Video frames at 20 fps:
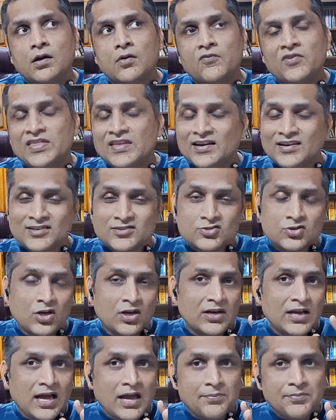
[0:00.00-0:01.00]
Whether it's
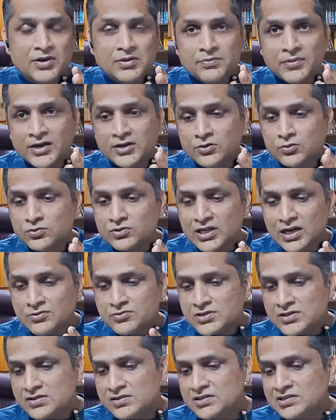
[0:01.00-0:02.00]
going to happen by
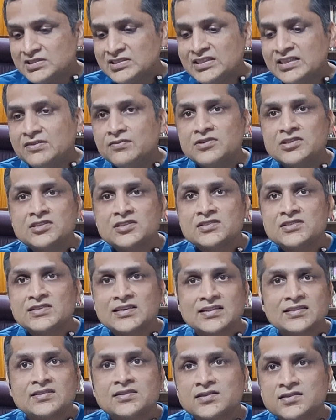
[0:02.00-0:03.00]
2030, which is
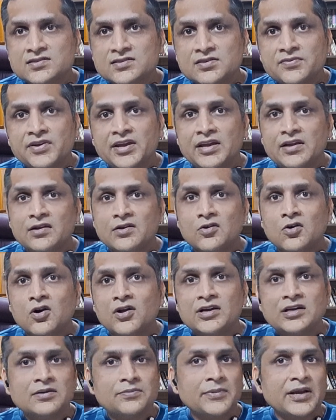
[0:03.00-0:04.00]
6 years away,
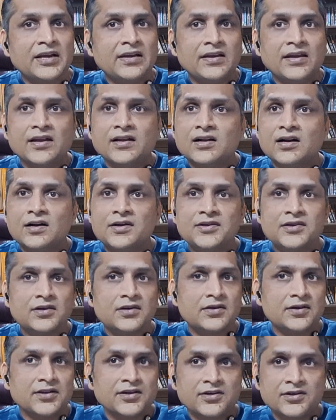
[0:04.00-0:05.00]
or it may take a
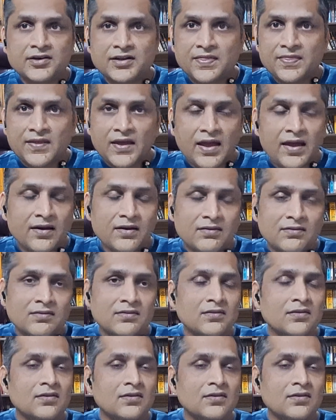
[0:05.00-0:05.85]
year here and there,